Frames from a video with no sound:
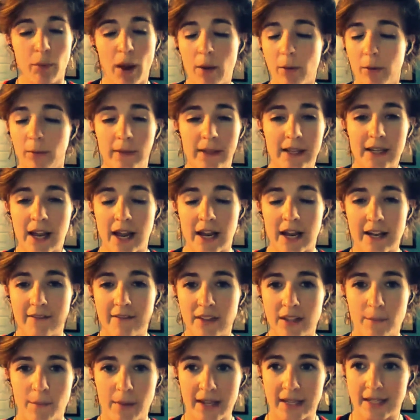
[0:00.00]
probably not
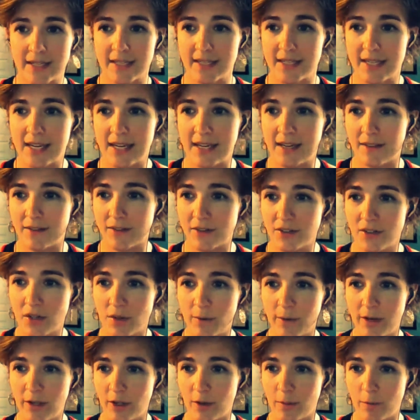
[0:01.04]
even the best scene, and there's so
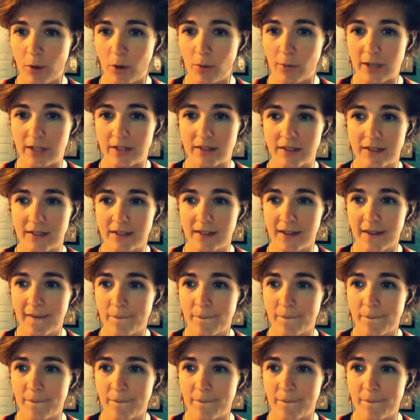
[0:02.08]
many good moments.